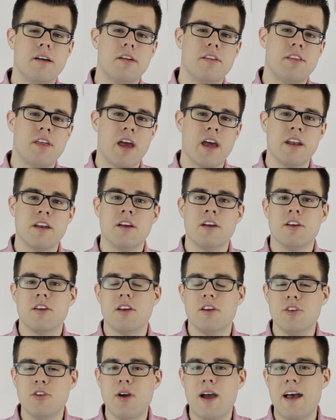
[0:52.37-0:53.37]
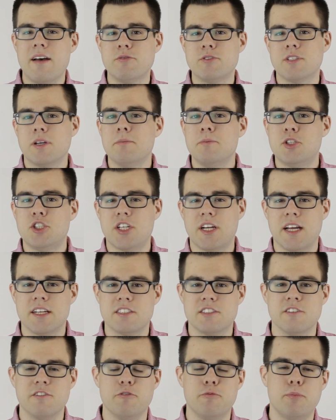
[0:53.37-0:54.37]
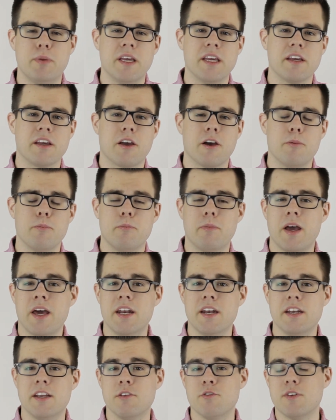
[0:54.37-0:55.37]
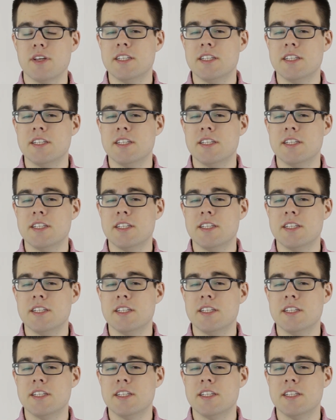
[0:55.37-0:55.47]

that you have some chance of being competitive.